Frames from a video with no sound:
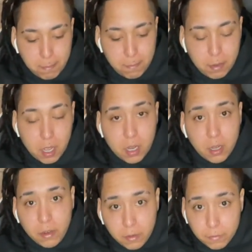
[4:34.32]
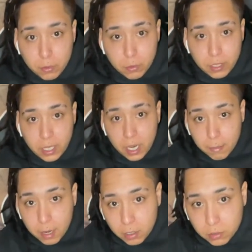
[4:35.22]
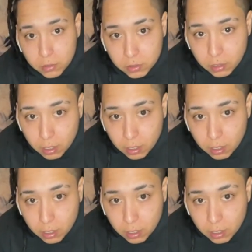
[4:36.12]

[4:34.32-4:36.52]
body fluid came out, so I